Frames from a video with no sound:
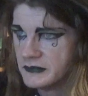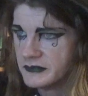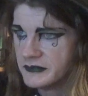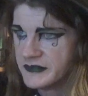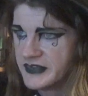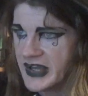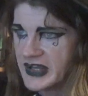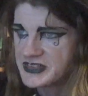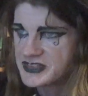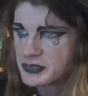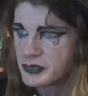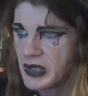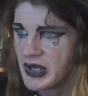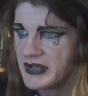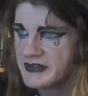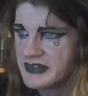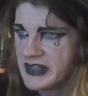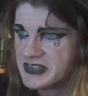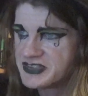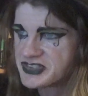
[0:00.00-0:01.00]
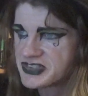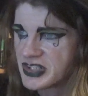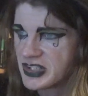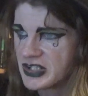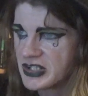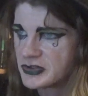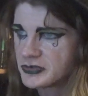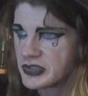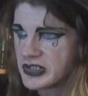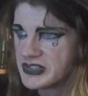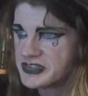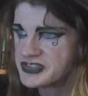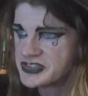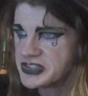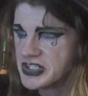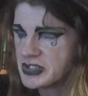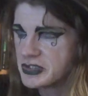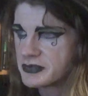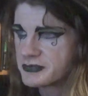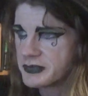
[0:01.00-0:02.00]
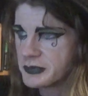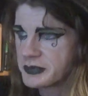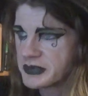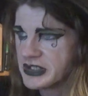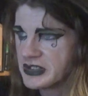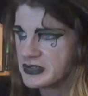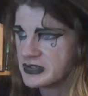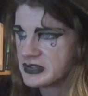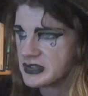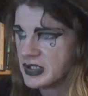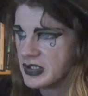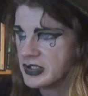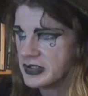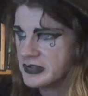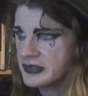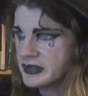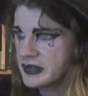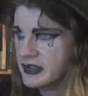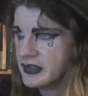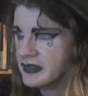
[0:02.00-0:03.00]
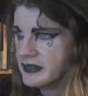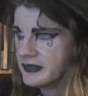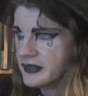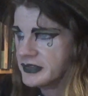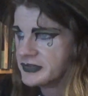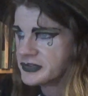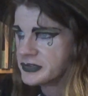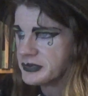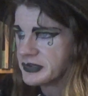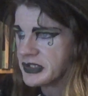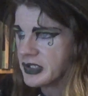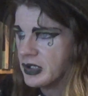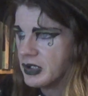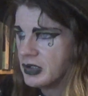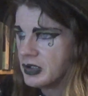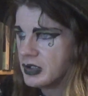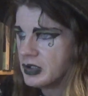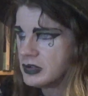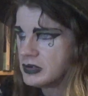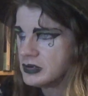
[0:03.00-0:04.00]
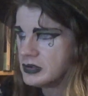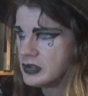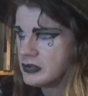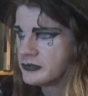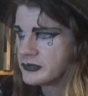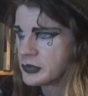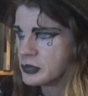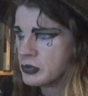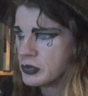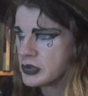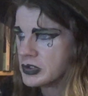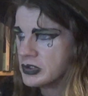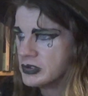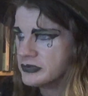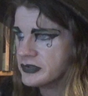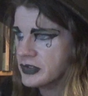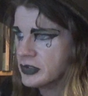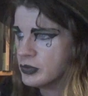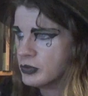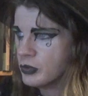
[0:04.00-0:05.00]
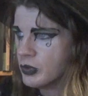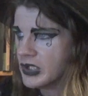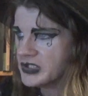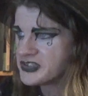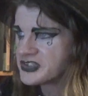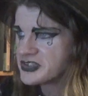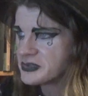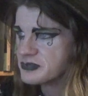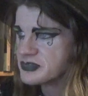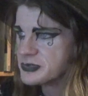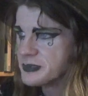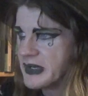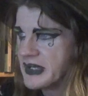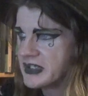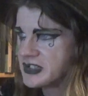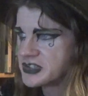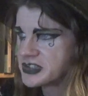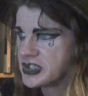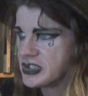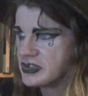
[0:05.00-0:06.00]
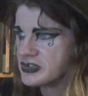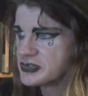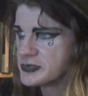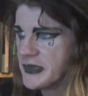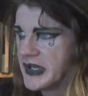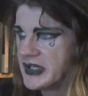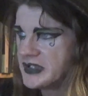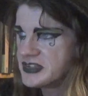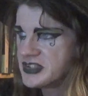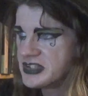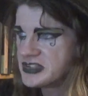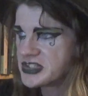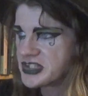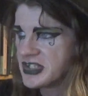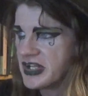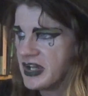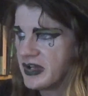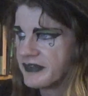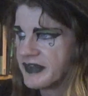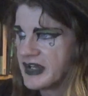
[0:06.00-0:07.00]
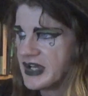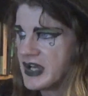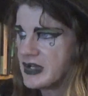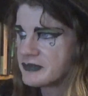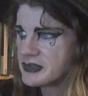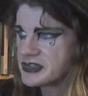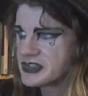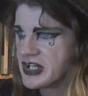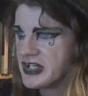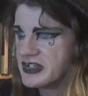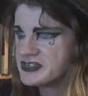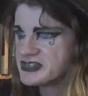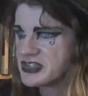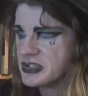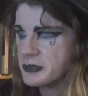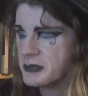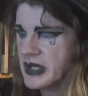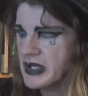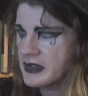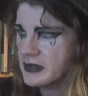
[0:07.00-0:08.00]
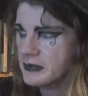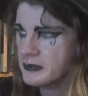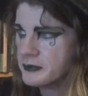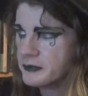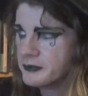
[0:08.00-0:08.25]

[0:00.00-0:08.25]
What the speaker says: That's why they started transgender from kindergarten. They're doing all over the world. Watch some Spanish shows. Pay attention how they advertise their men.